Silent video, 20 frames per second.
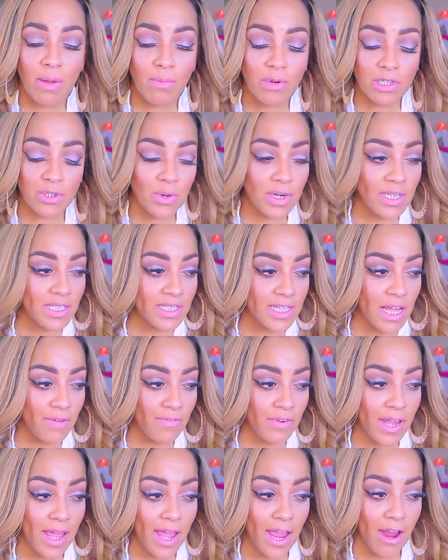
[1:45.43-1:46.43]
number
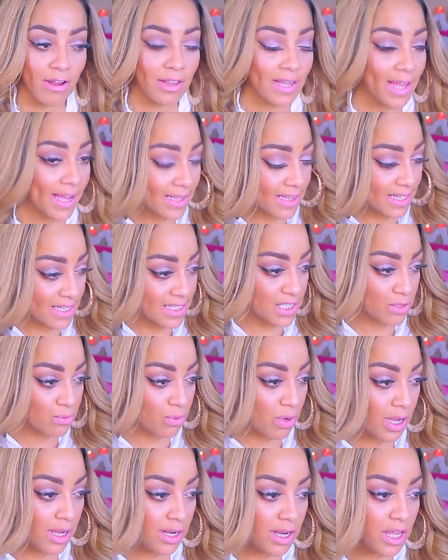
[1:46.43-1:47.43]
27 hair like this
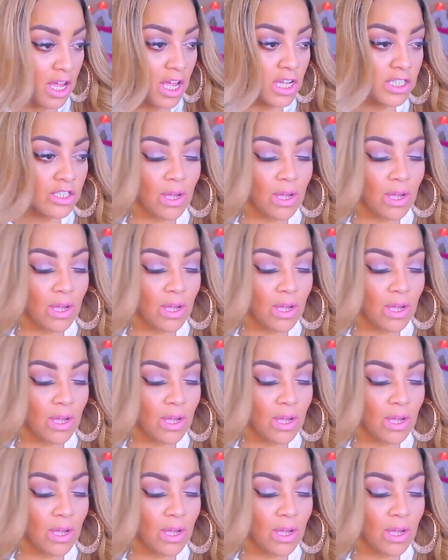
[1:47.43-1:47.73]
one.